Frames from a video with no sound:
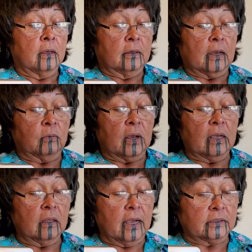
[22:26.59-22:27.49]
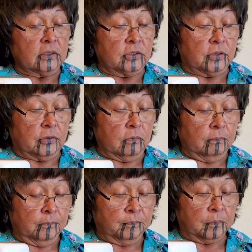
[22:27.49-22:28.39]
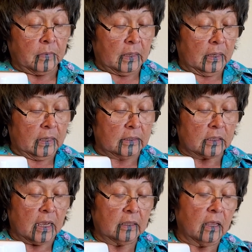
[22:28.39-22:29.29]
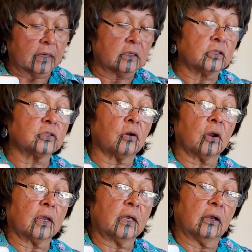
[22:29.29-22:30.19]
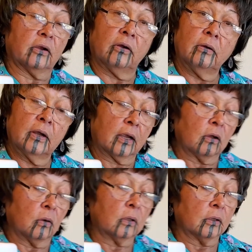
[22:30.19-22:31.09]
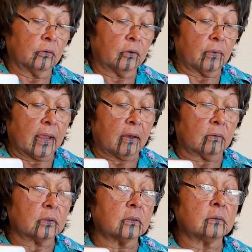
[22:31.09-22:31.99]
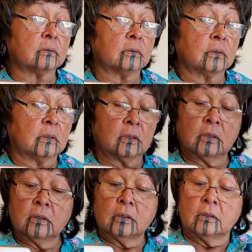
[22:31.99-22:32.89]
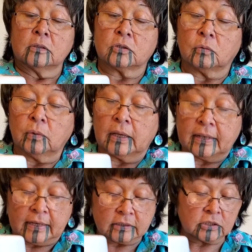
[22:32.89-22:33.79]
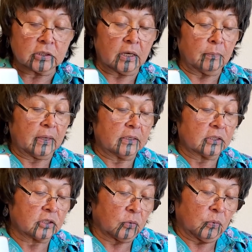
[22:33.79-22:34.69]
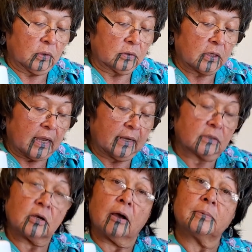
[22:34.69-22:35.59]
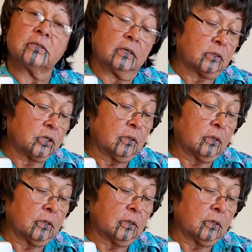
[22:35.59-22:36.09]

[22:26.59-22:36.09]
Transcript: Now what I like to do is I like to start here and go clear around. So and this is going to be just a real tight top stitch.